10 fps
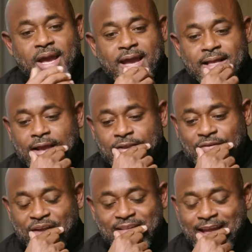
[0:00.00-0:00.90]
it, it,
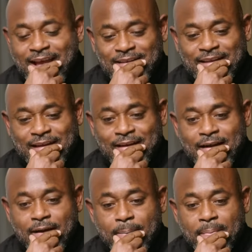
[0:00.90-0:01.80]
it's
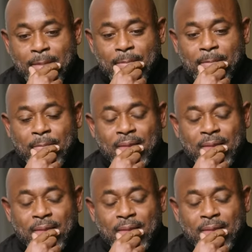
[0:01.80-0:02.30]
fantastic. I'm,